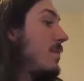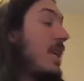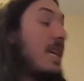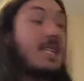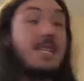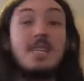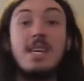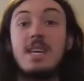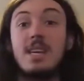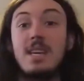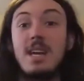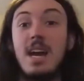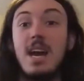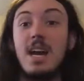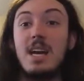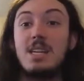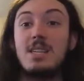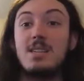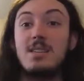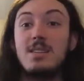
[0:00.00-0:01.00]
That's it,
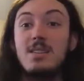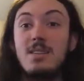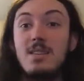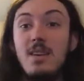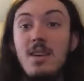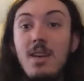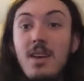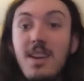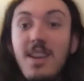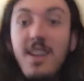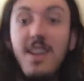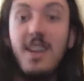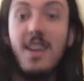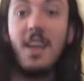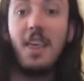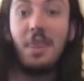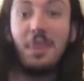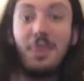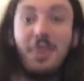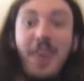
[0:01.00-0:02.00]
guys.
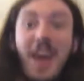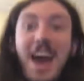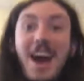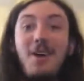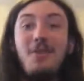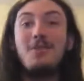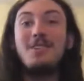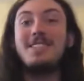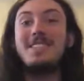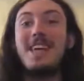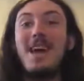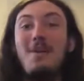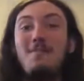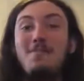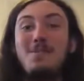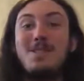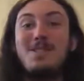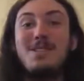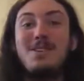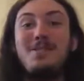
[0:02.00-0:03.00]
That was
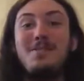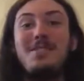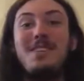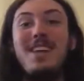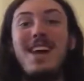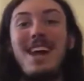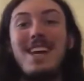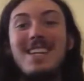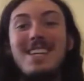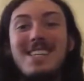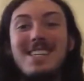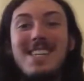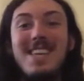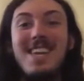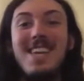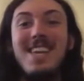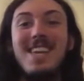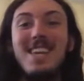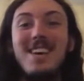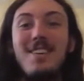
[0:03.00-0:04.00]
episode
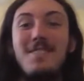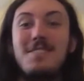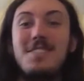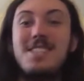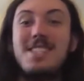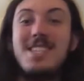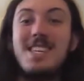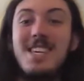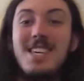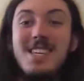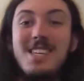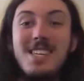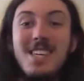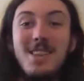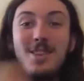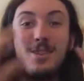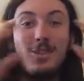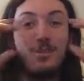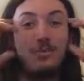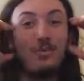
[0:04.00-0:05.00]
19 of
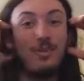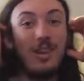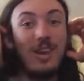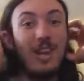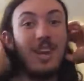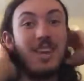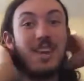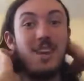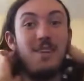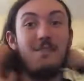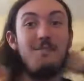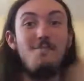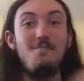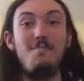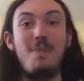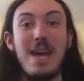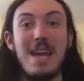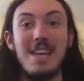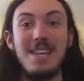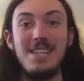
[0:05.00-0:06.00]
season 3 of
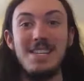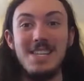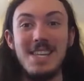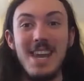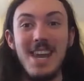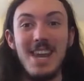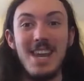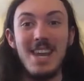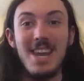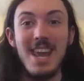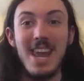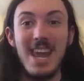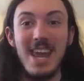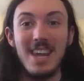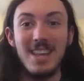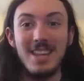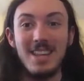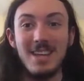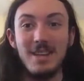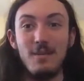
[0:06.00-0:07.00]
Ben 10
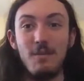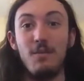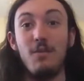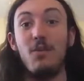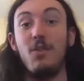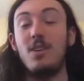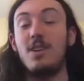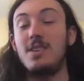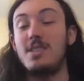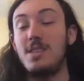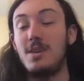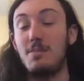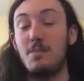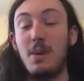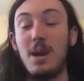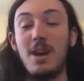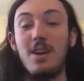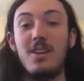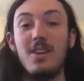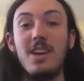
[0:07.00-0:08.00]
Alien Force.
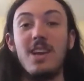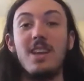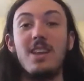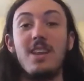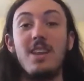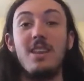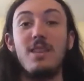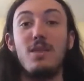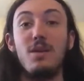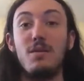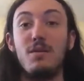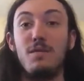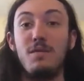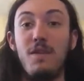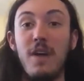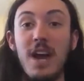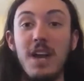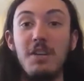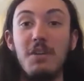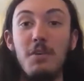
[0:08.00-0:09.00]
Apparently the
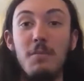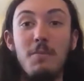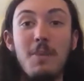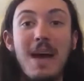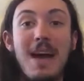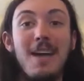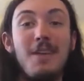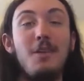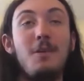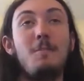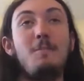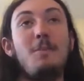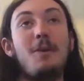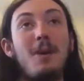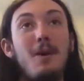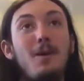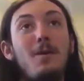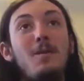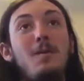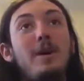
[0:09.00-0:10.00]
final battle
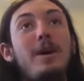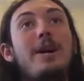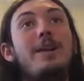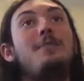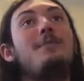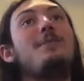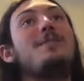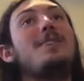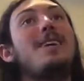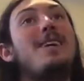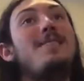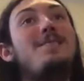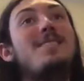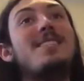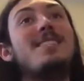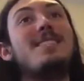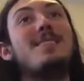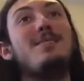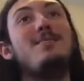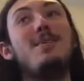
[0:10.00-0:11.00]
part 1, which
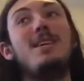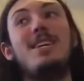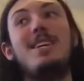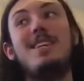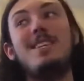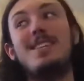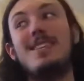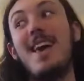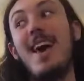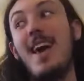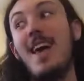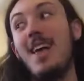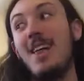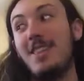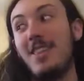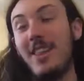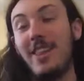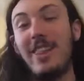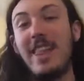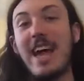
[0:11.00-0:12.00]
obviously means
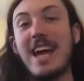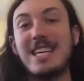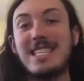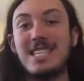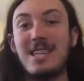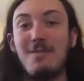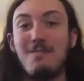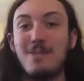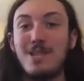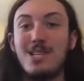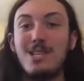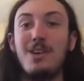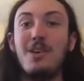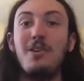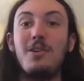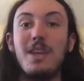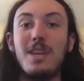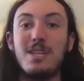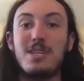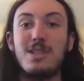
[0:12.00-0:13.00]
the last
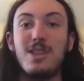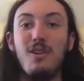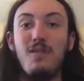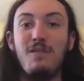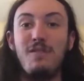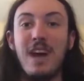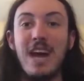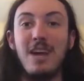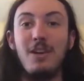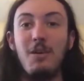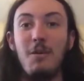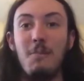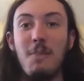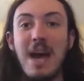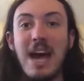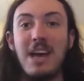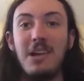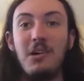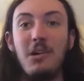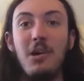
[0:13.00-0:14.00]
episode is the final
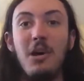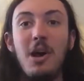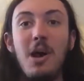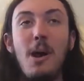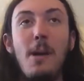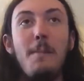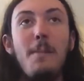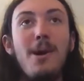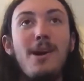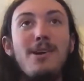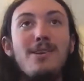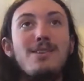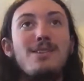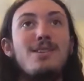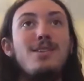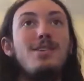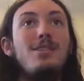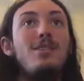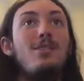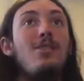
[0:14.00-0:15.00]
battle part
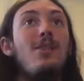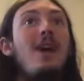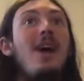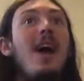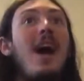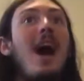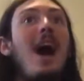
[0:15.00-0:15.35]
2.